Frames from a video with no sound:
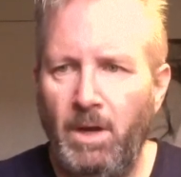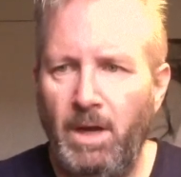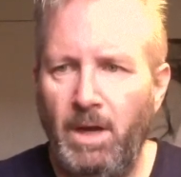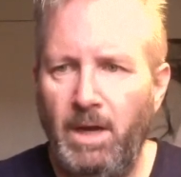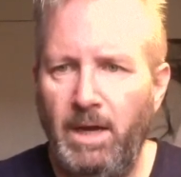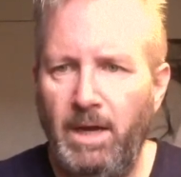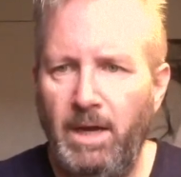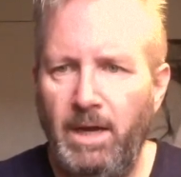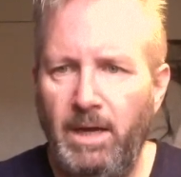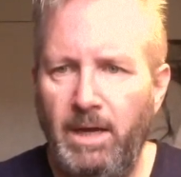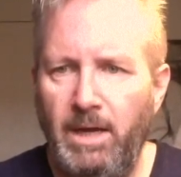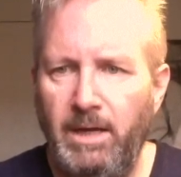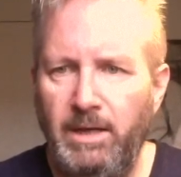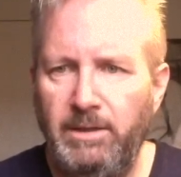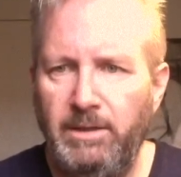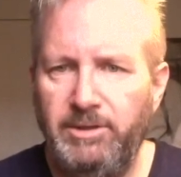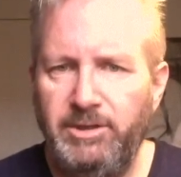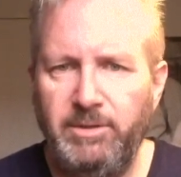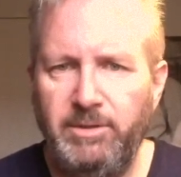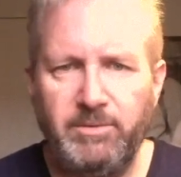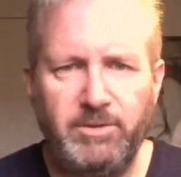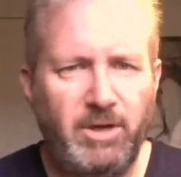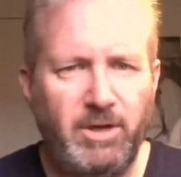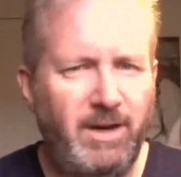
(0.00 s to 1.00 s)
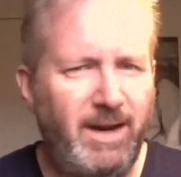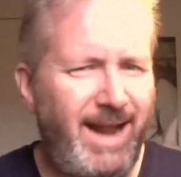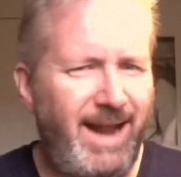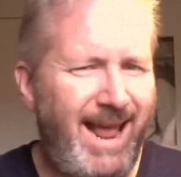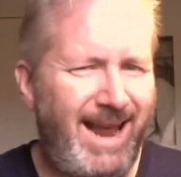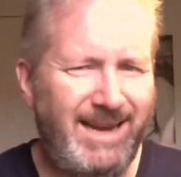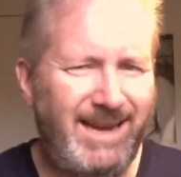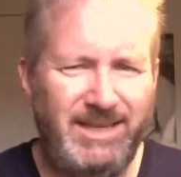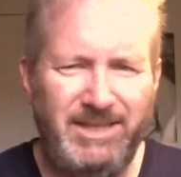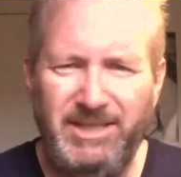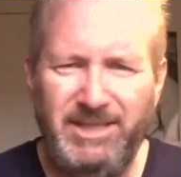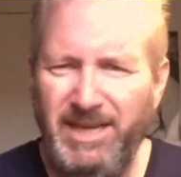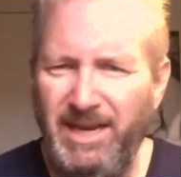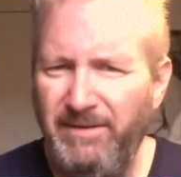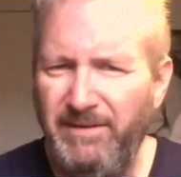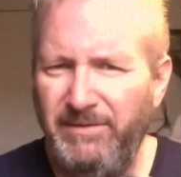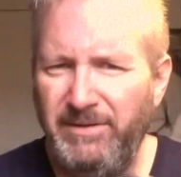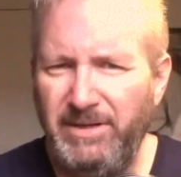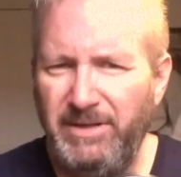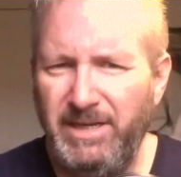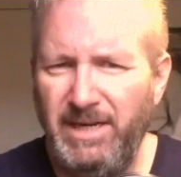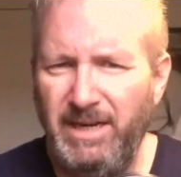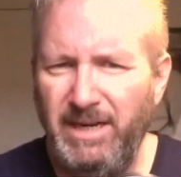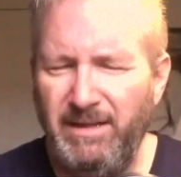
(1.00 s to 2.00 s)
Uh, she was on an
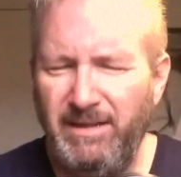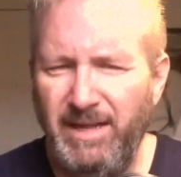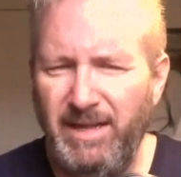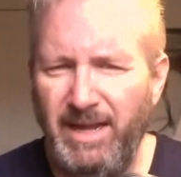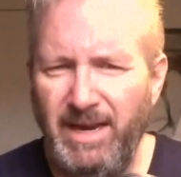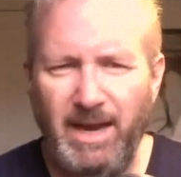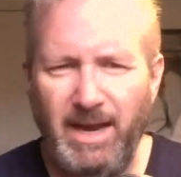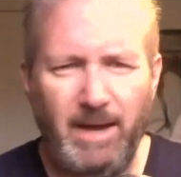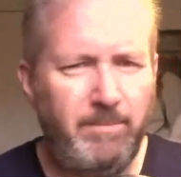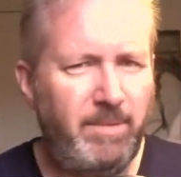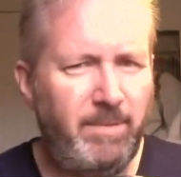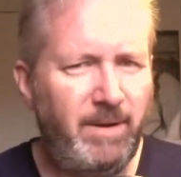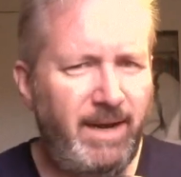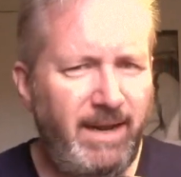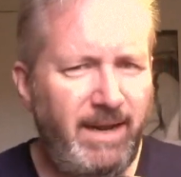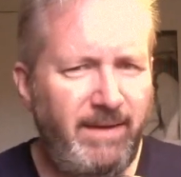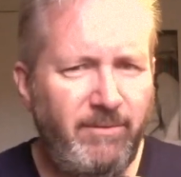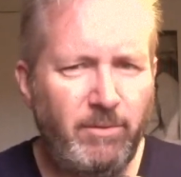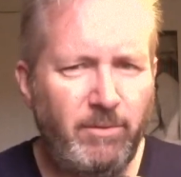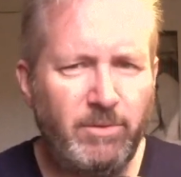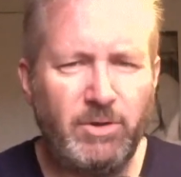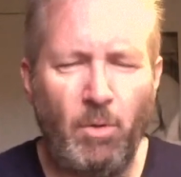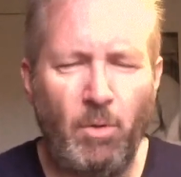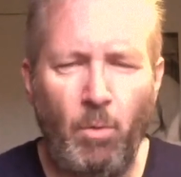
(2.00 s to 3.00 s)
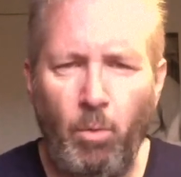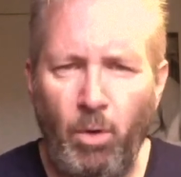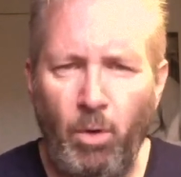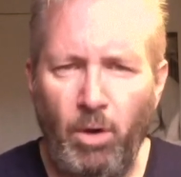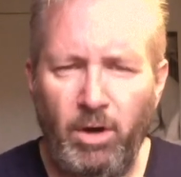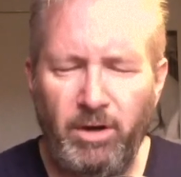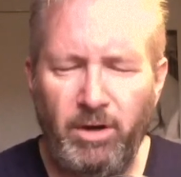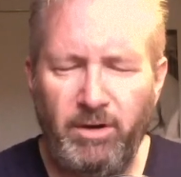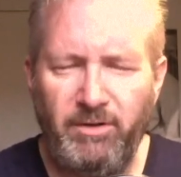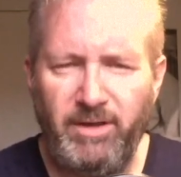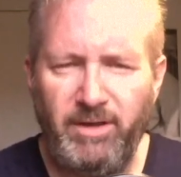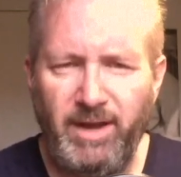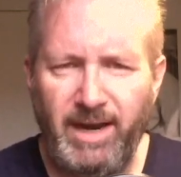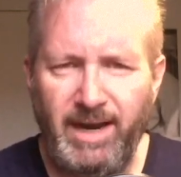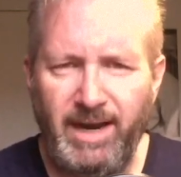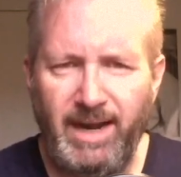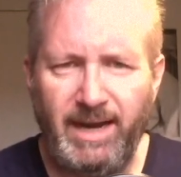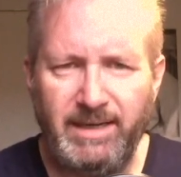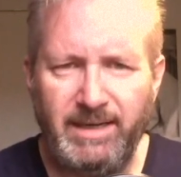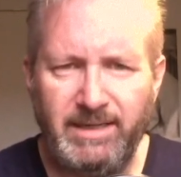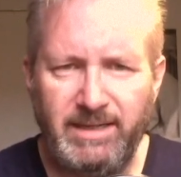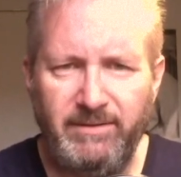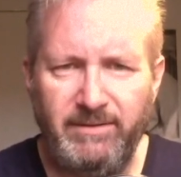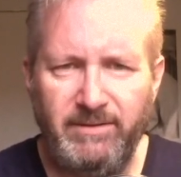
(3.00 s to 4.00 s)
activity thing, I believe it was a work thing, an
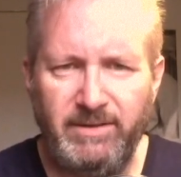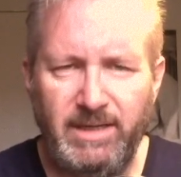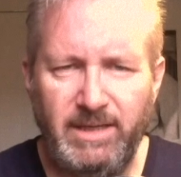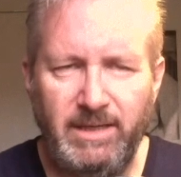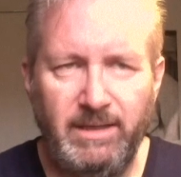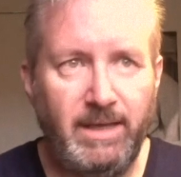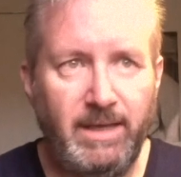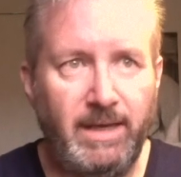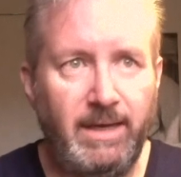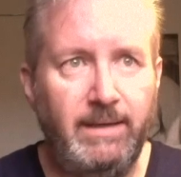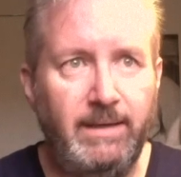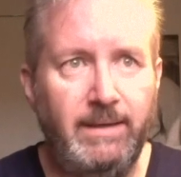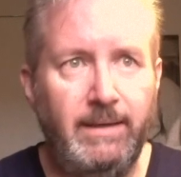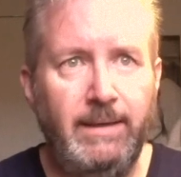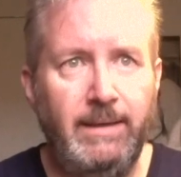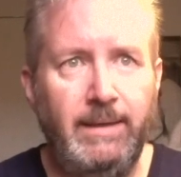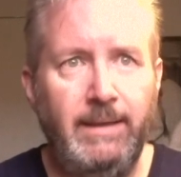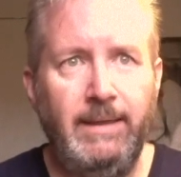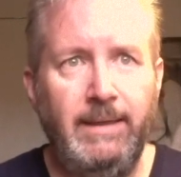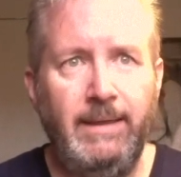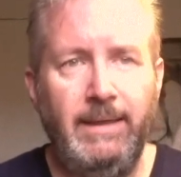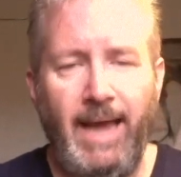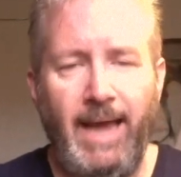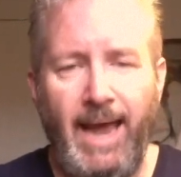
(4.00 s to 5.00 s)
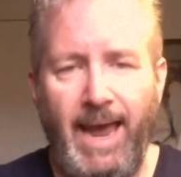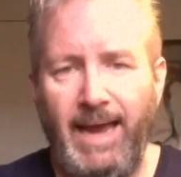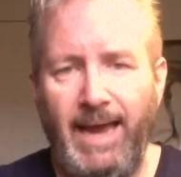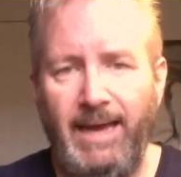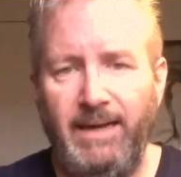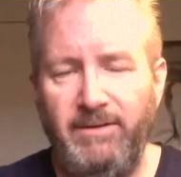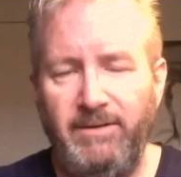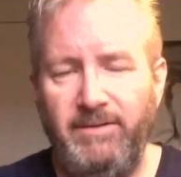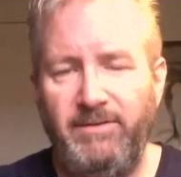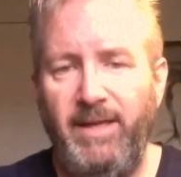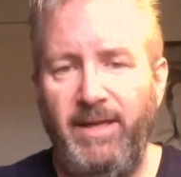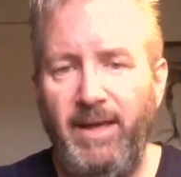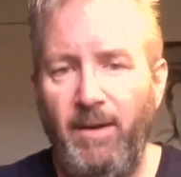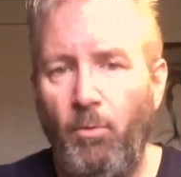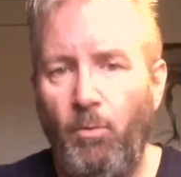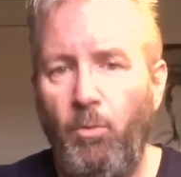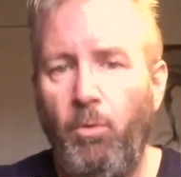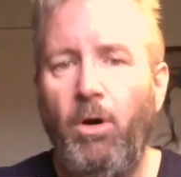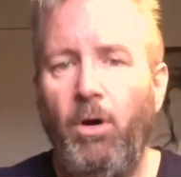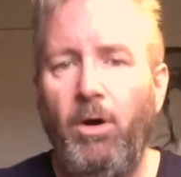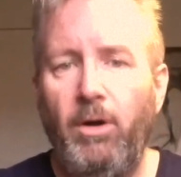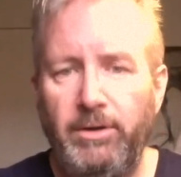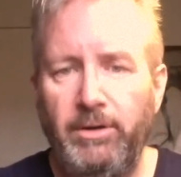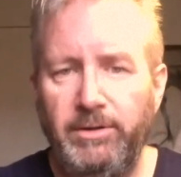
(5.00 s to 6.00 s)
activity thing, and there
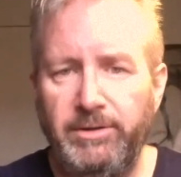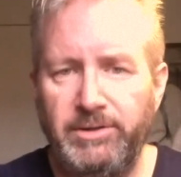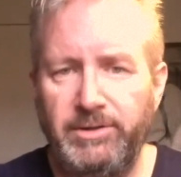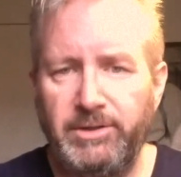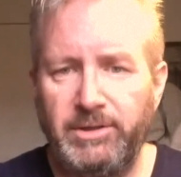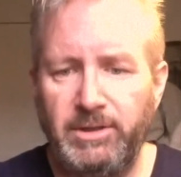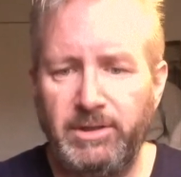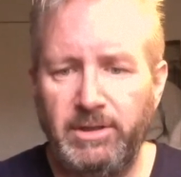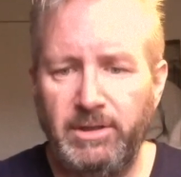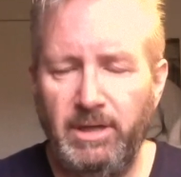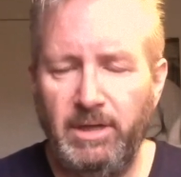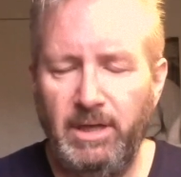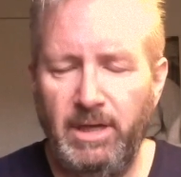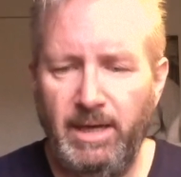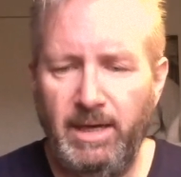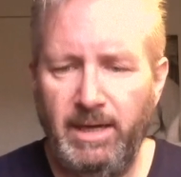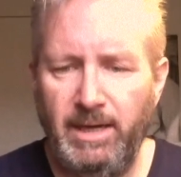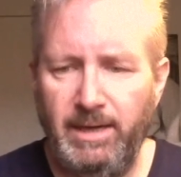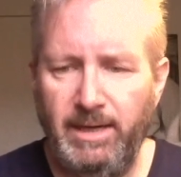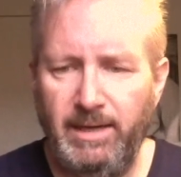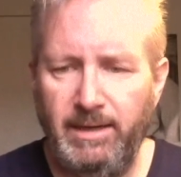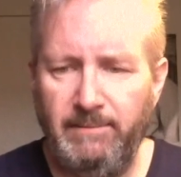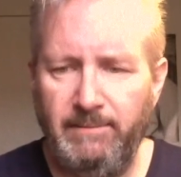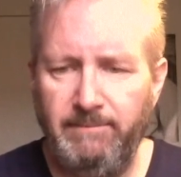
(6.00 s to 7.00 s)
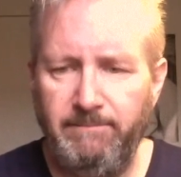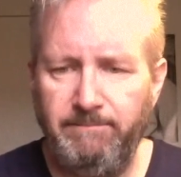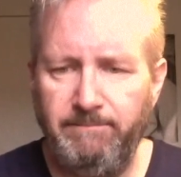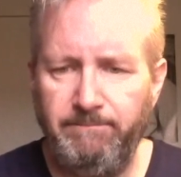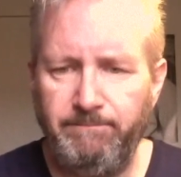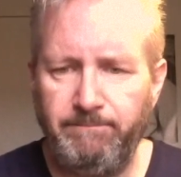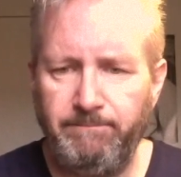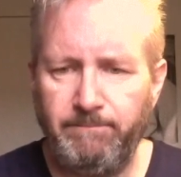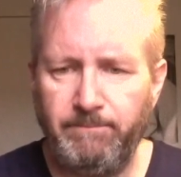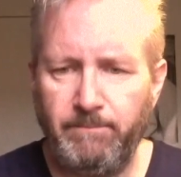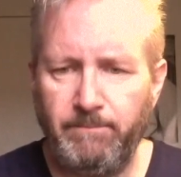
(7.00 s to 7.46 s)
was um,